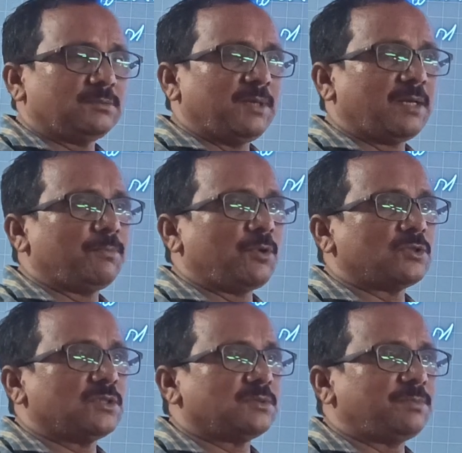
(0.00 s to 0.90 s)
this make
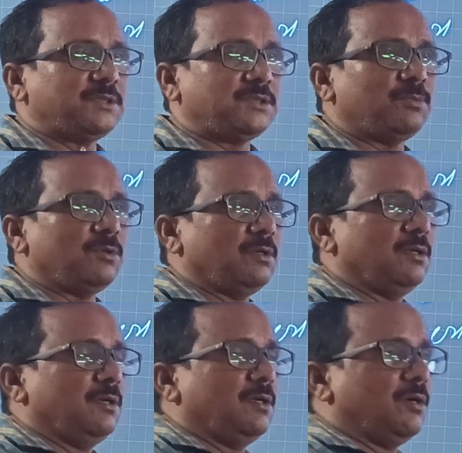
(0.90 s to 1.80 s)
process feasible
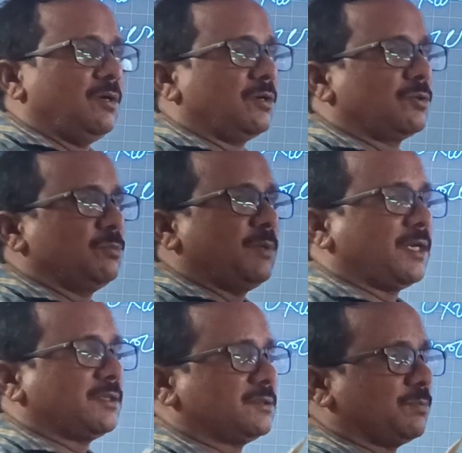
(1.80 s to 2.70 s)
or to
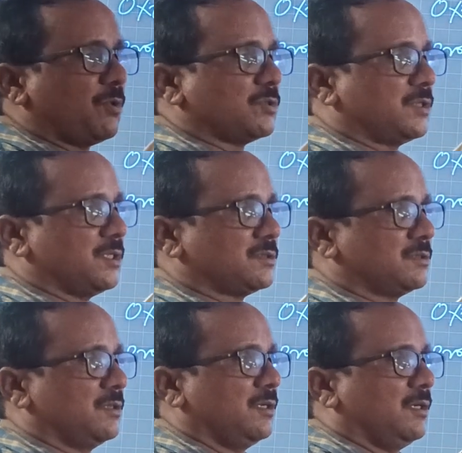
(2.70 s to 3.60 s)
make this
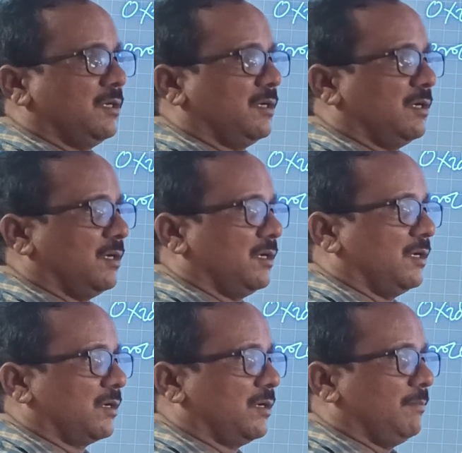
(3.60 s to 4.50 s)
process
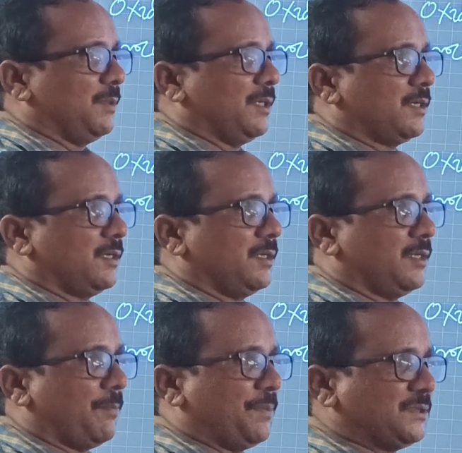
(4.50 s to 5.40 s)

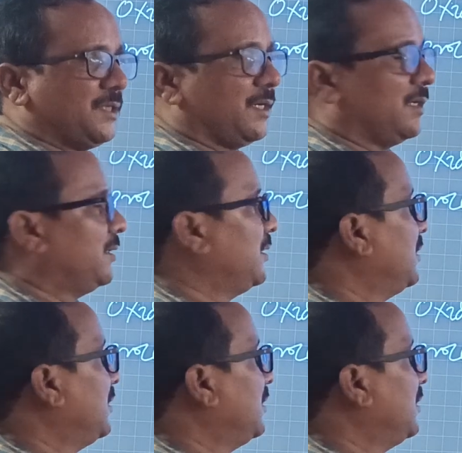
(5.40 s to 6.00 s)
completely efficiently.